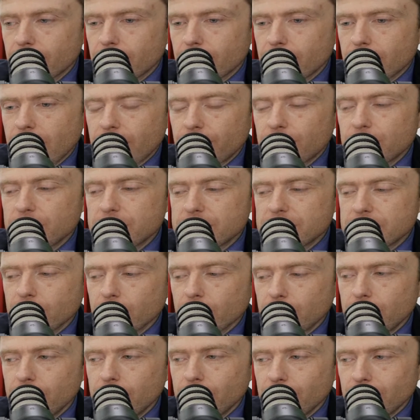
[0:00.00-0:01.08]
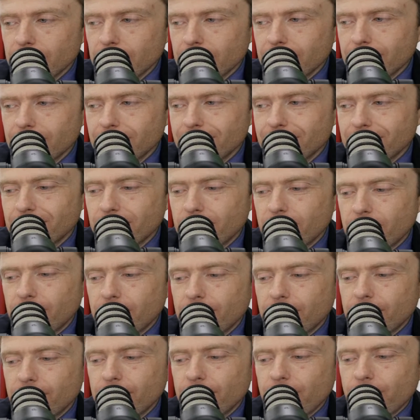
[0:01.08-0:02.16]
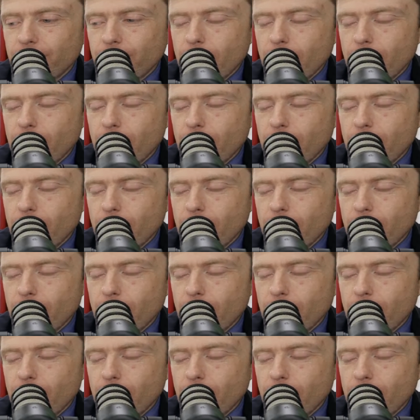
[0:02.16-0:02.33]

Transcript: every single year from